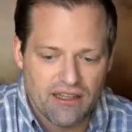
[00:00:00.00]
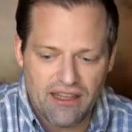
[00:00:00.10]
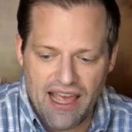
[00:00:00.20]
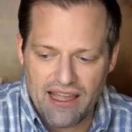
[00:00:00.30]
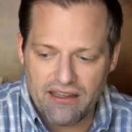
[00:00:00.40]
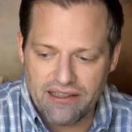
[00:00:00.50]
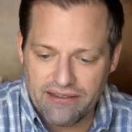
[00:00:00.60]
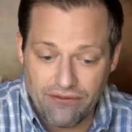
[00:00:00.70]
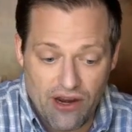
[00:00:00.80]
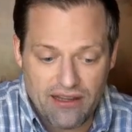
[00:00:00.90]
that,
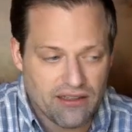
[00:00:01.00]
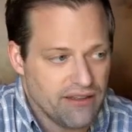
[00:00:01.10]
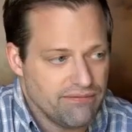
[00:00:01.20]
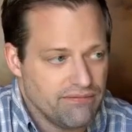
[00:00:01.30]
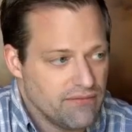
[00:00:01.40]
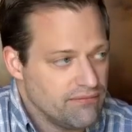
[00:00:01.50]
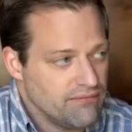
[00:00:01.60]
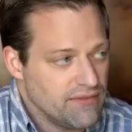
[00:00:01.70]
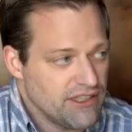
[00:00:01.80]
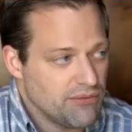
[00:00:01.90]
frankly,
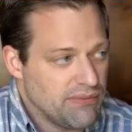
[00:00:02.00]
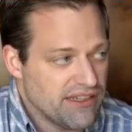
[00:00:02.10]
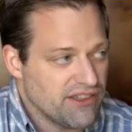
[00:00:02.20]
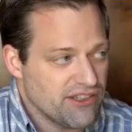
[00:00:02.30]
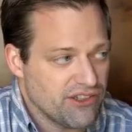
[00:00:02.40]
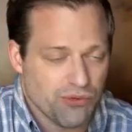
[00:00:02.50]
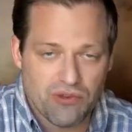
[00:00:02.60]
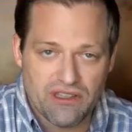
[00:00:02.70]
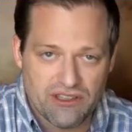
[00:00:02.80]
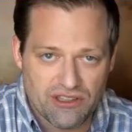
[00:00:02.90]
this business is
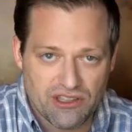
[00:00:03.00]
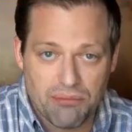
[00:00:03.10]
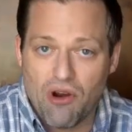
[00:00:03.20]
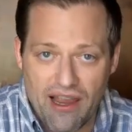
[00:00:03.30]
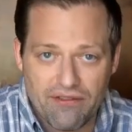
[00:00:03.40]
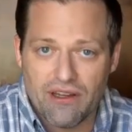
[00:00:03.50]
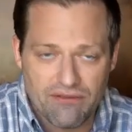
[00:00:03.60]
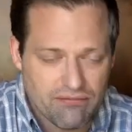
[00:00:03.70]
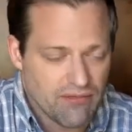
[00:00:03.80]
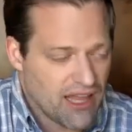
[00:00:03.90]
really just deprived
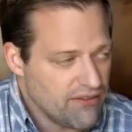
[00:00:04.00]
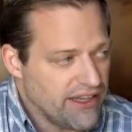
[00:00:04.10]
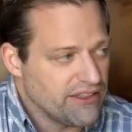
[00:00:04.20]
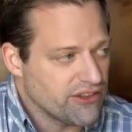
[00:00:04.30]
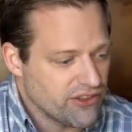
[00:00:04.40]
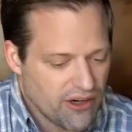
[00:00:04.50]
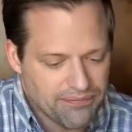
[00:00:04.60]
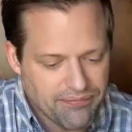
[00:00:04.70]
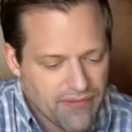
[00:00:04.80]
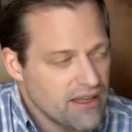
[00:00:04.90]
of. A lot of agents
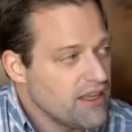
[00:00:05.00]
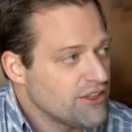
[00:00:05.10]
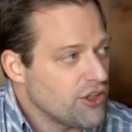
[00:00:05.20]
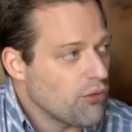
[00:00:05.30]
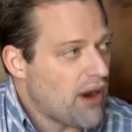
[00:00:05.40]
are. So, to